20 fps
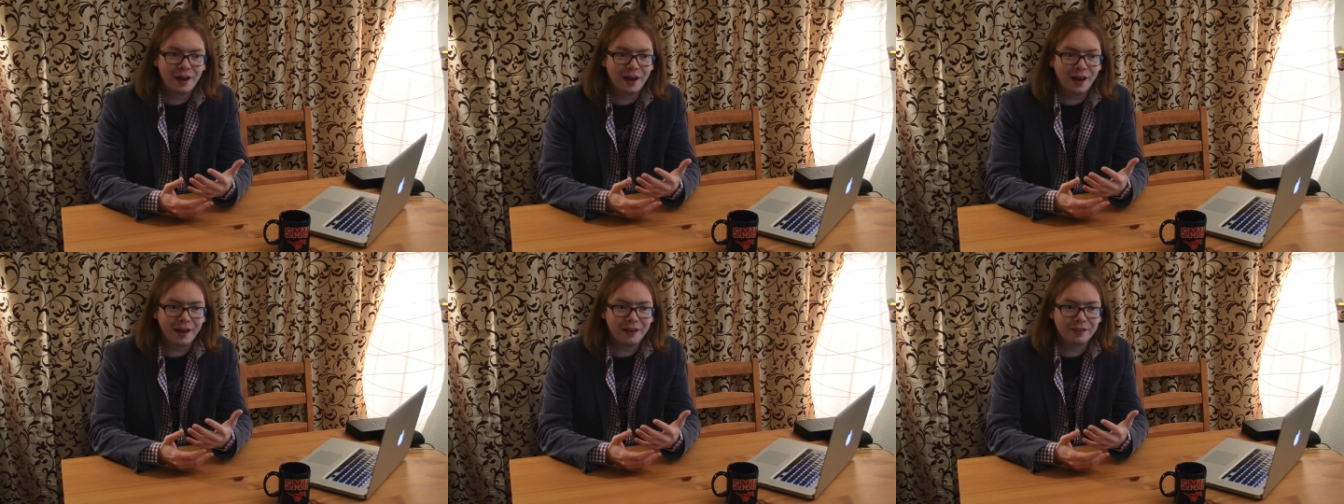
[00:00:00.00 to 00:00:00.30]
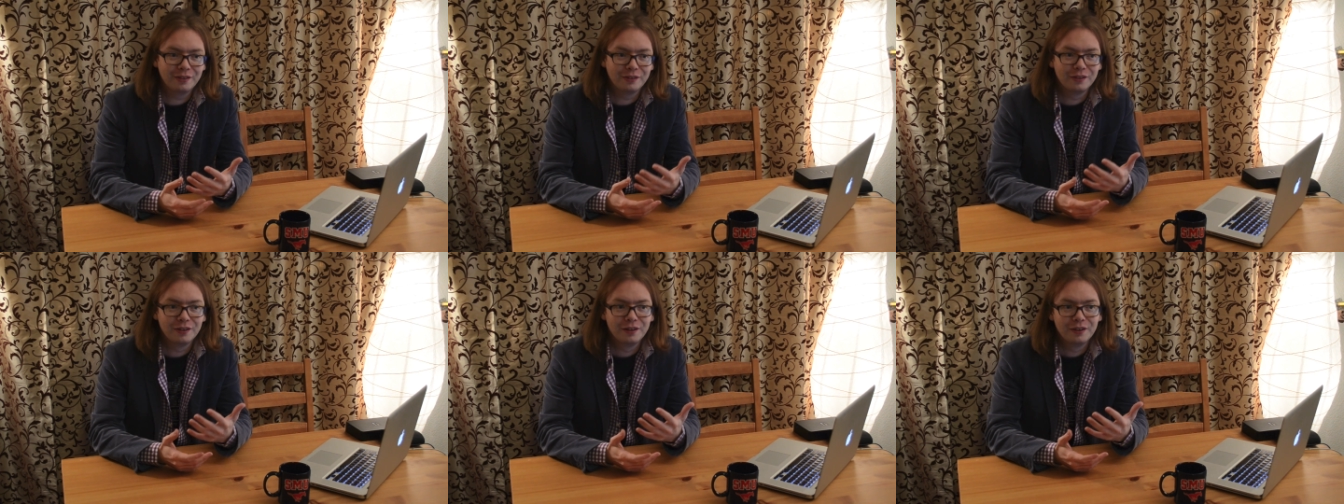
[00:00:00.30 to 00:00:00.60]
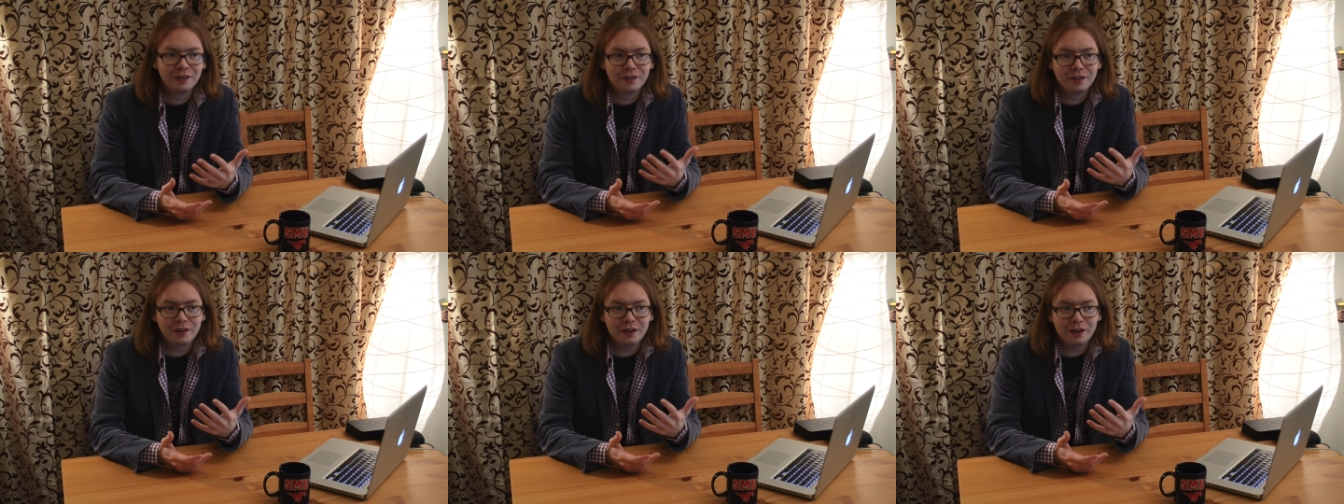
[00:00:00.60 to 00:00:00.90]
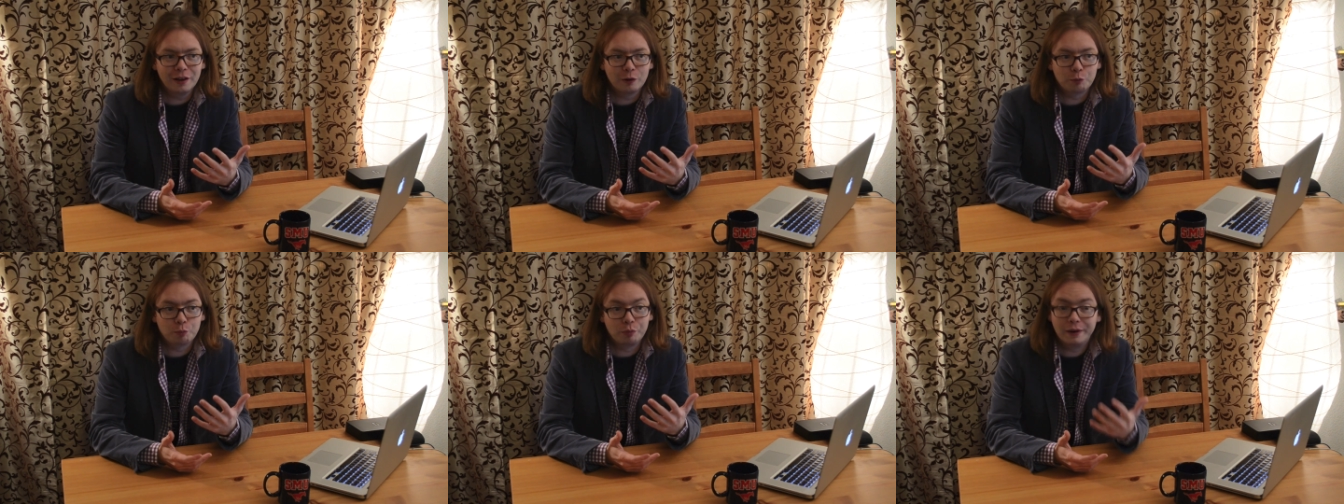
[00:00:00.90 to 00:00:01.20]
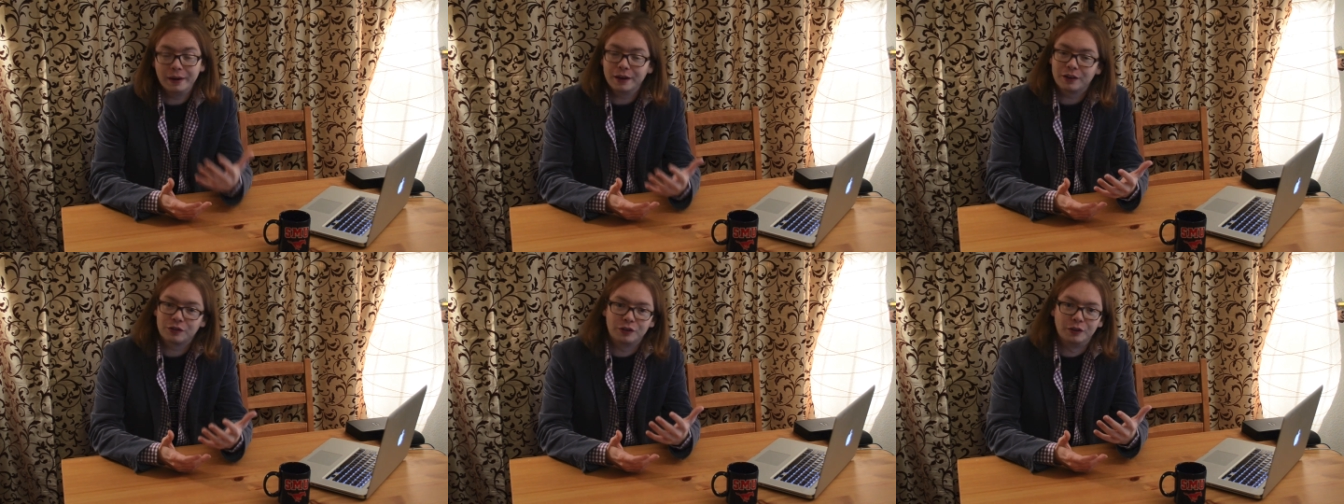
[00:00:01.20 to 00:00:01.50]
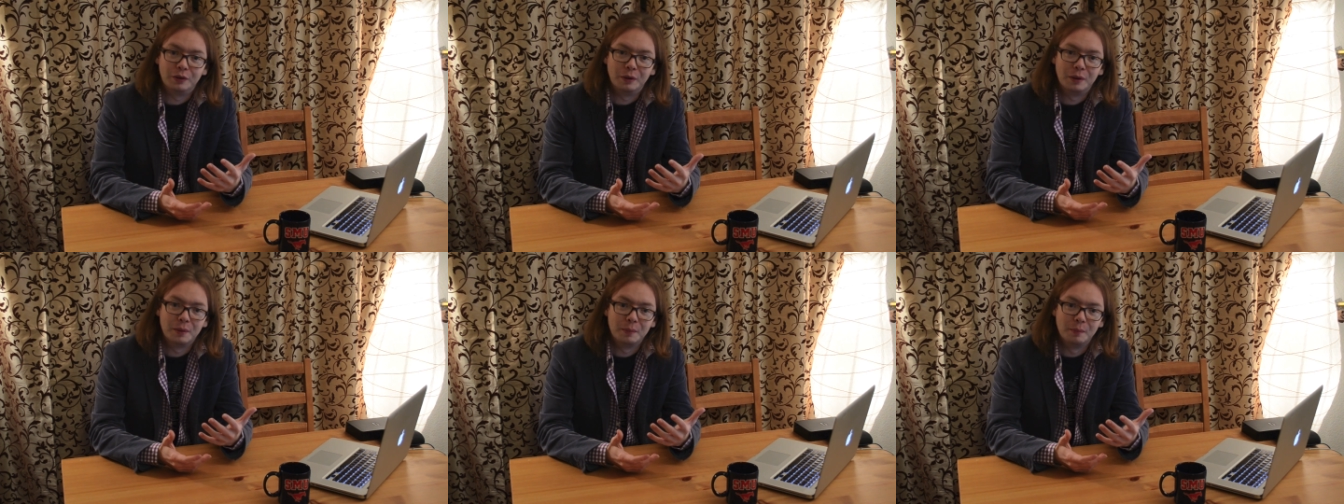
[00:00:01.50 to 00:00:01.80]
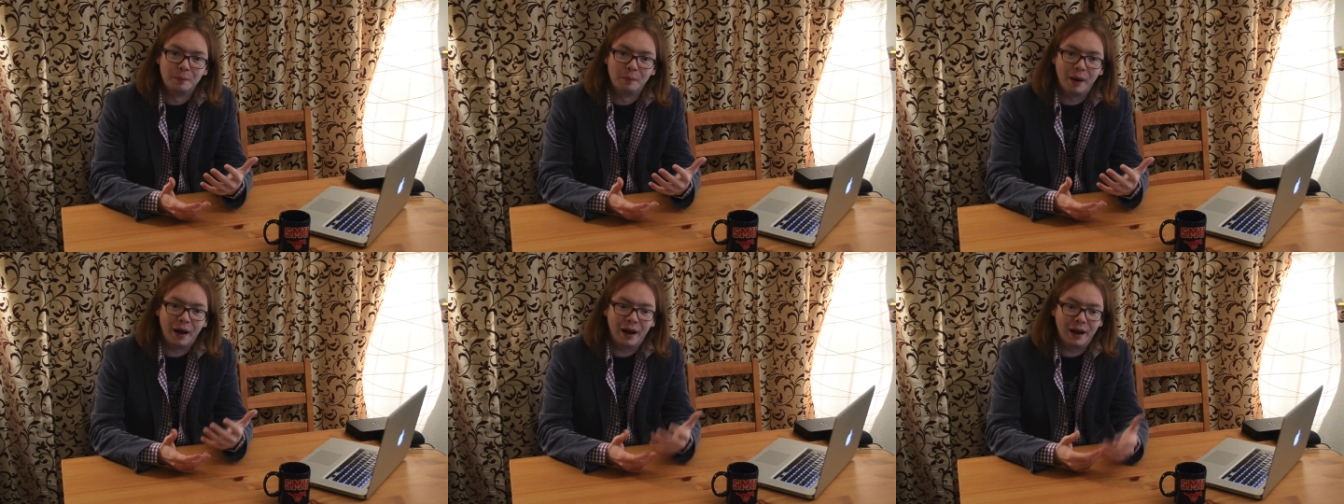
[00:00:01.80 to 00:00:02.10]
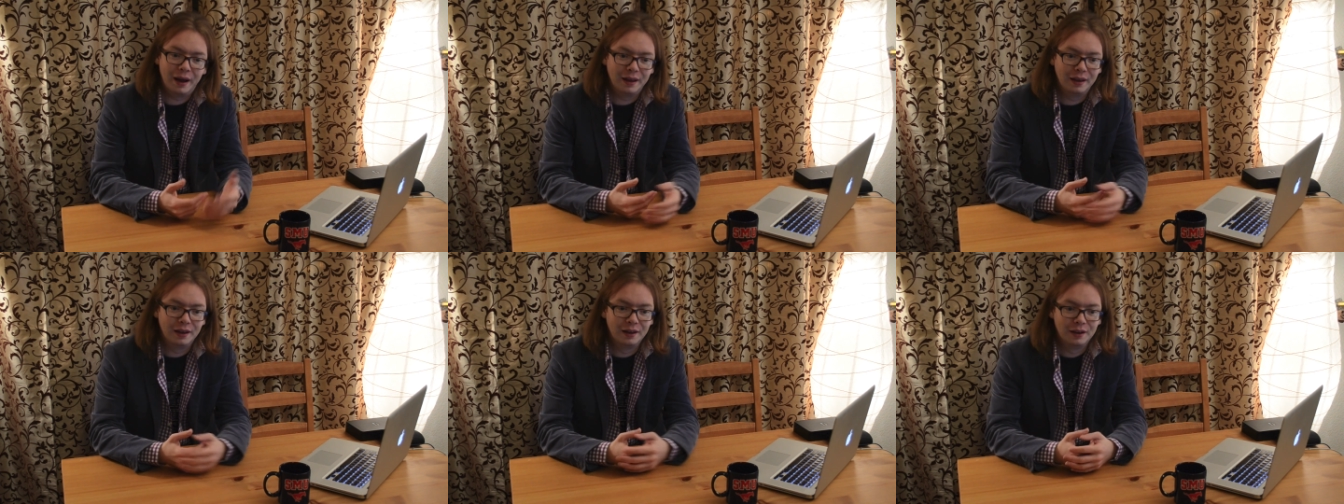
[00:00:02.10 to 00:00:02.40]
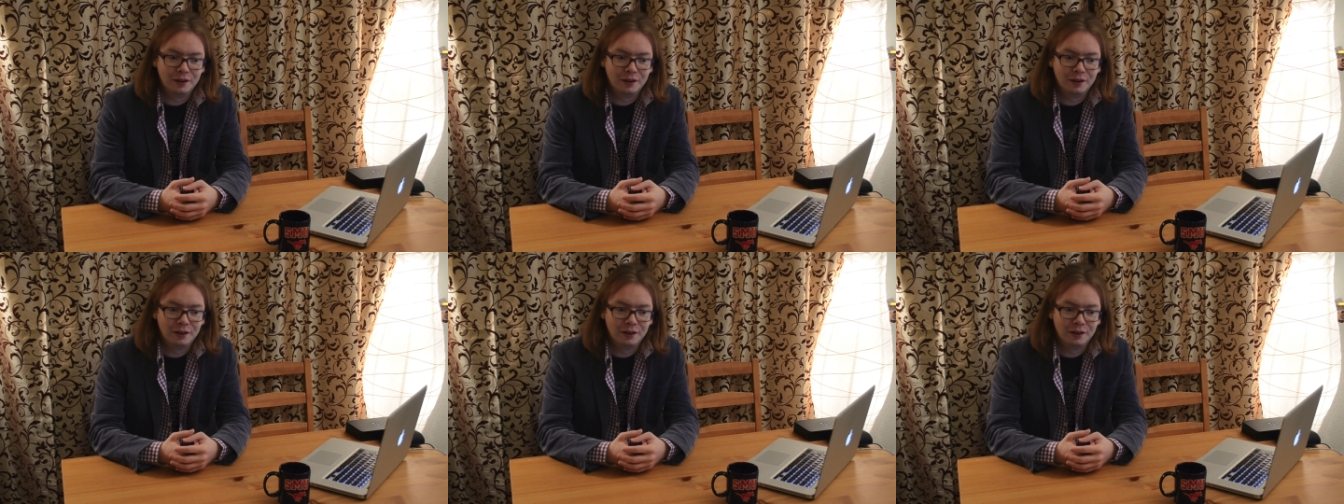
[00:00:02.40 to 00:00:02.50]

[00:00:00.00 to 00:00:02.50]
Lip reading: and its prediction by